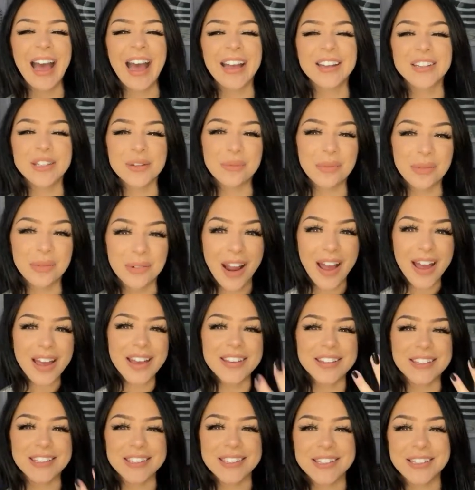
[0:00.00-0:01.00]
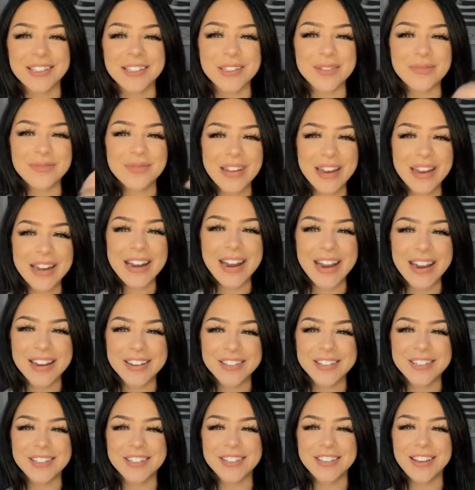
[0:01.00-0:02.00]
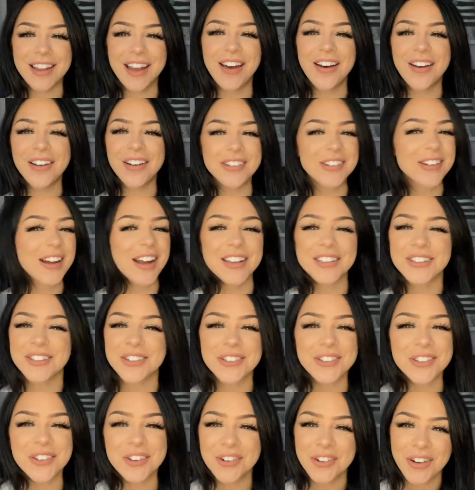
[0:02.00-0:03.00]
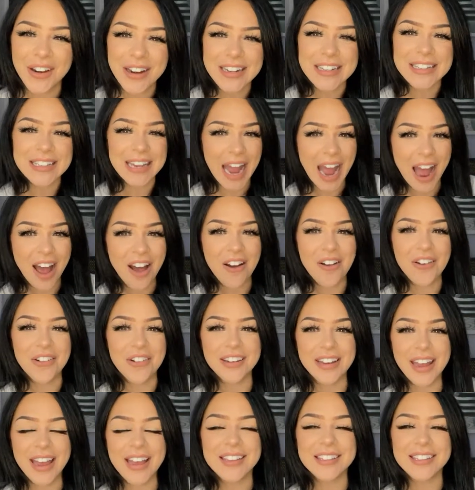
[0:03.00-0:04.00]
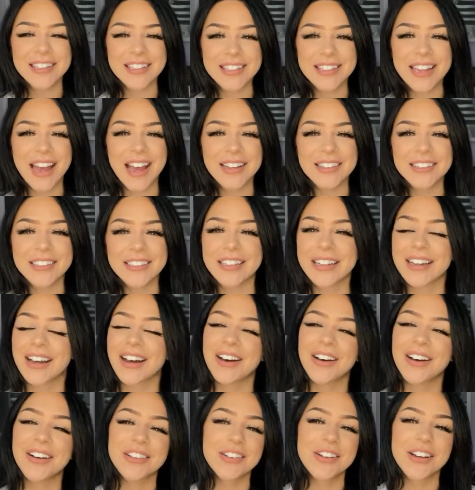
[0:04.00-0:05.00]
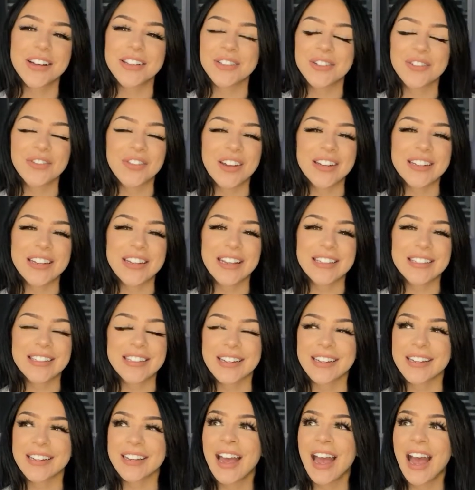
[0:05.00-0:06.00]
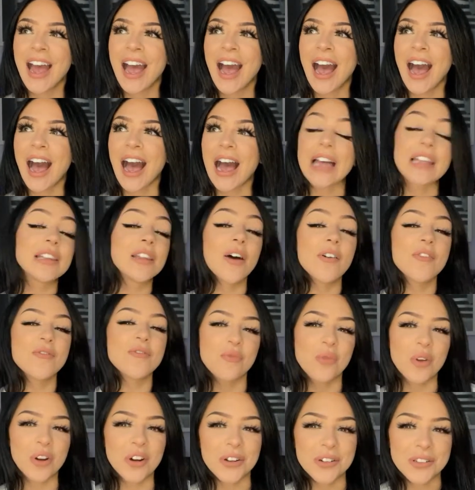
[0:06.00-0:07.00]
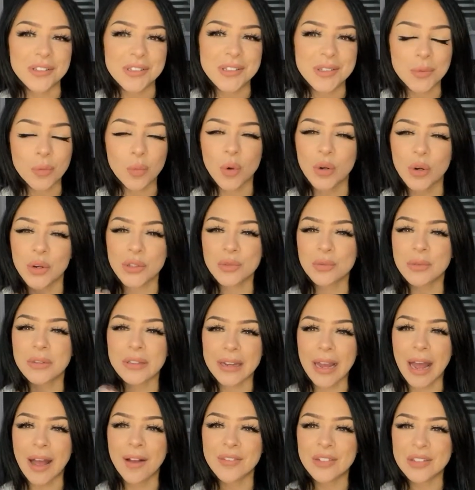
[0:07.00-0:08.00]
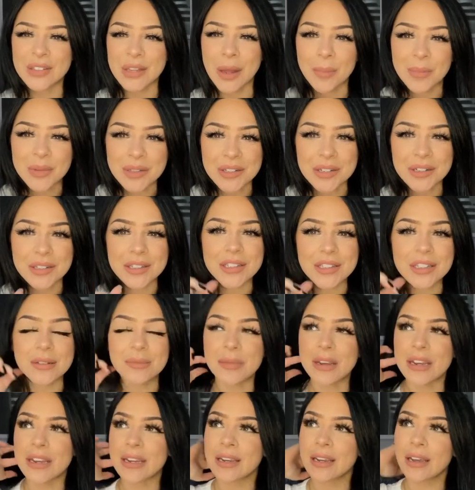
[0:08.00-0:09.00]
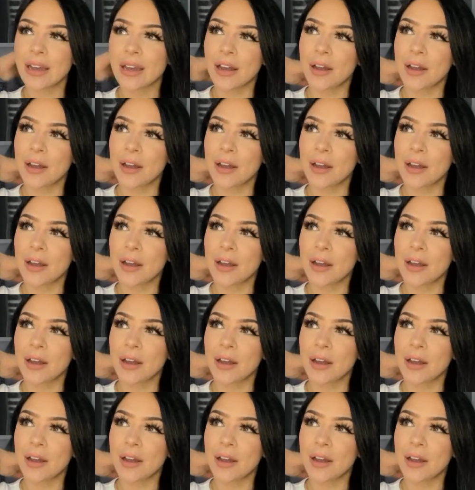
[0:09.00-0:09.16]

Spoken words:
Depressed, diminished. Oh, you guys are so great. Down. Yes, exactly. Oh, you guys are fantastic. I love words. Words really have substance to me.